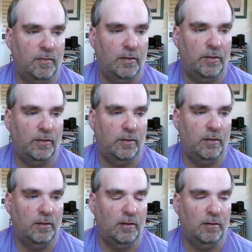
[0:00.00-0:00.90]
No,
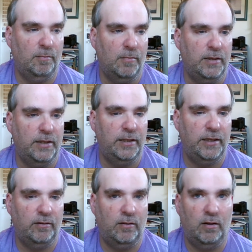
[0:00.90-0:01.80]
that's okay. I don't need you
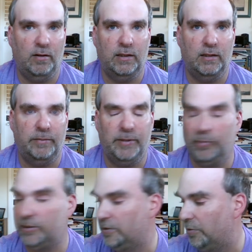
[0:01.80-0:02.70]
up
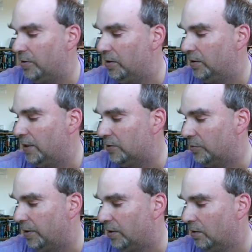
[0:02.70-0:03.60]
anymore.
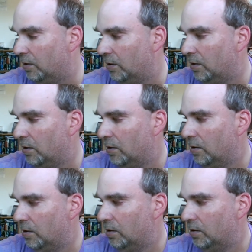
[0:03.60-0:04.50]
Summary. I
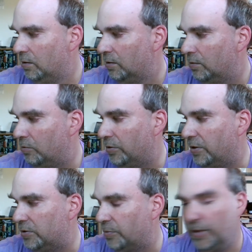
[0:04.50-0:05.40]
did absolutely
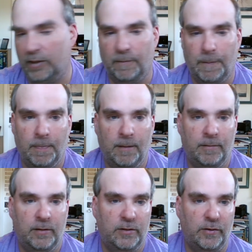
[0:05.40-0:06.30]
lousy.
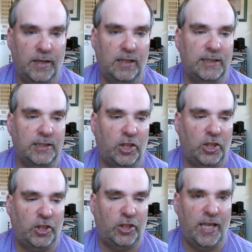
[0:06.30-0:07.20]

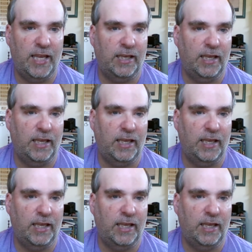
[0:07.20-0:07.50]
Actually,